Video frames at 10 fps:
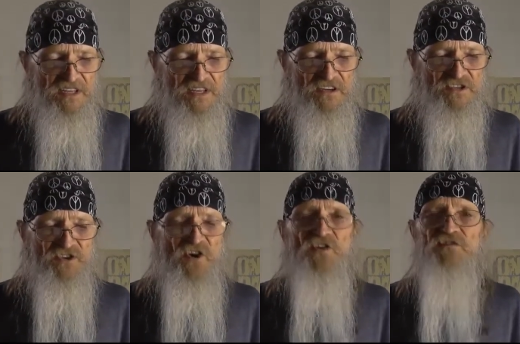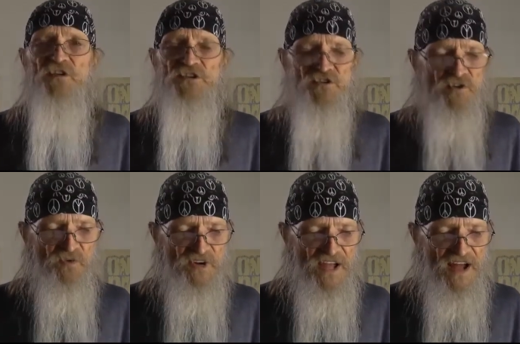It is your own virtual
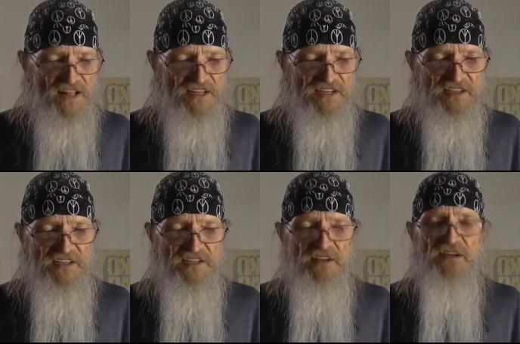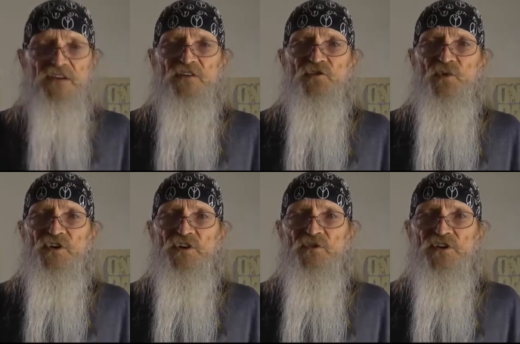reality, where
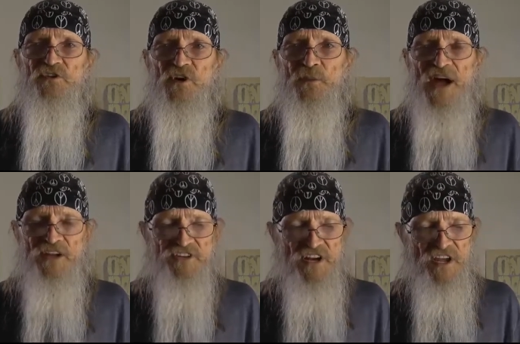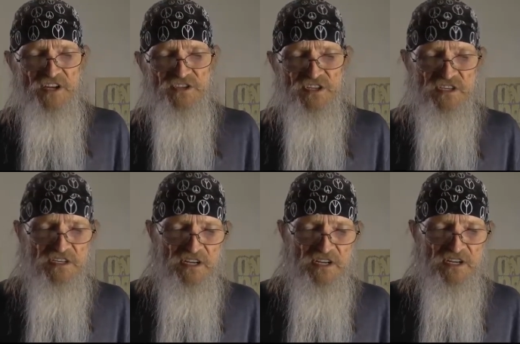you and your
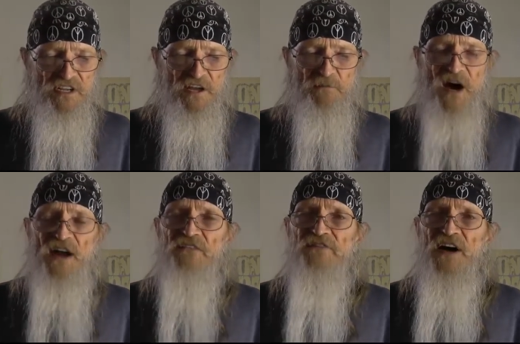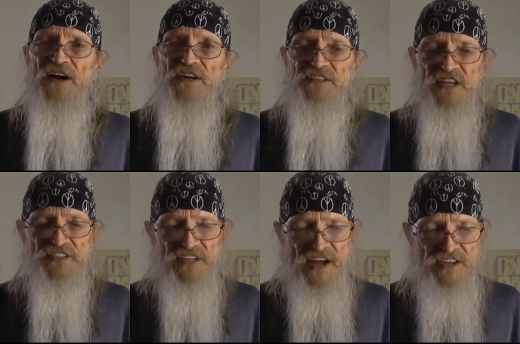imagination can modify and
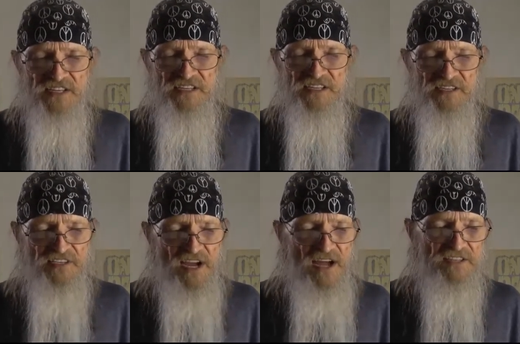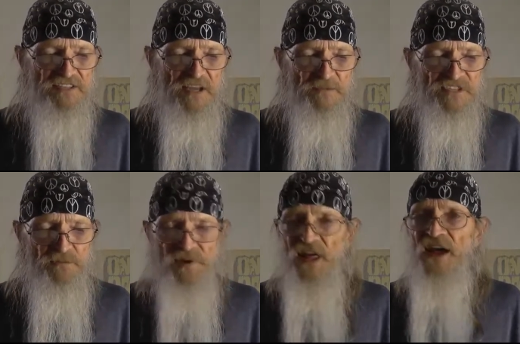test ideas, concepts,
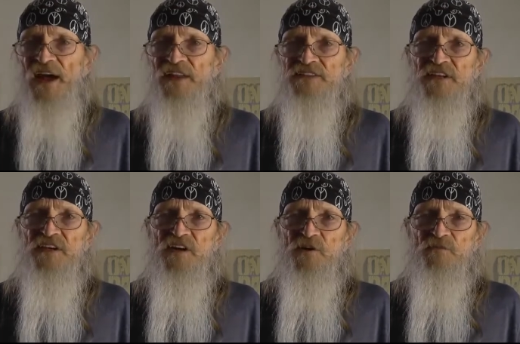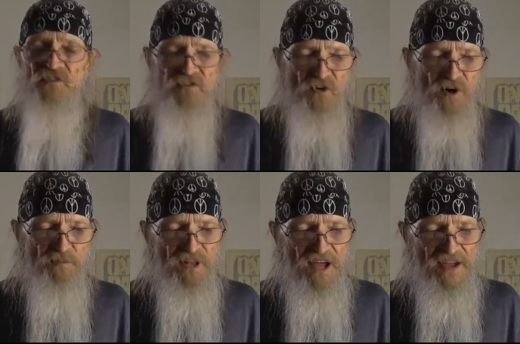and plans before
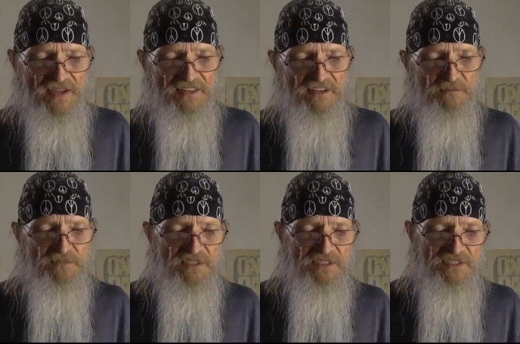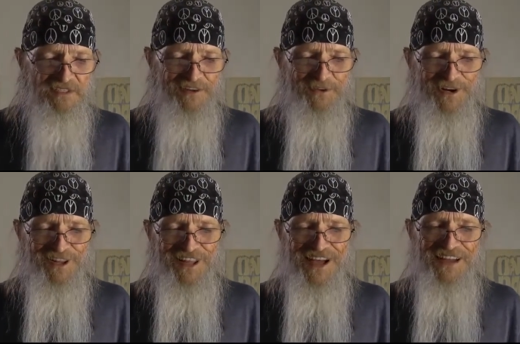applying them in real
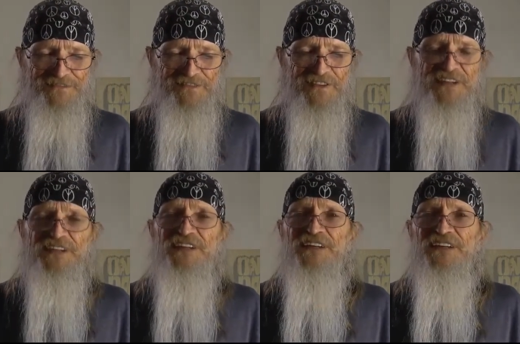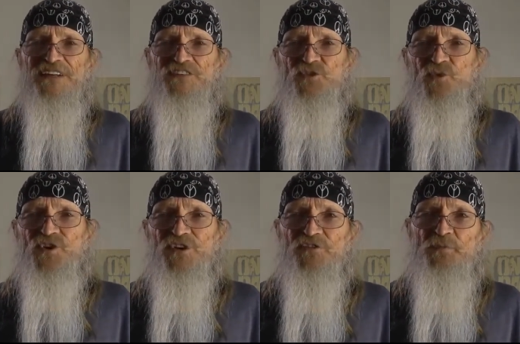life. It's a
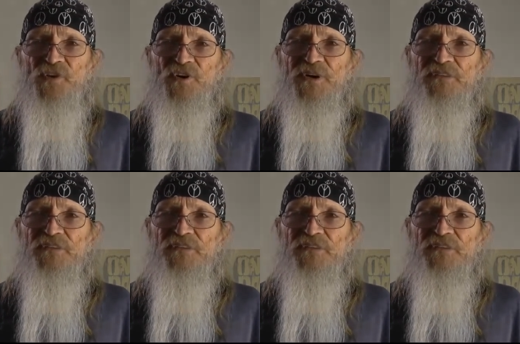world of pure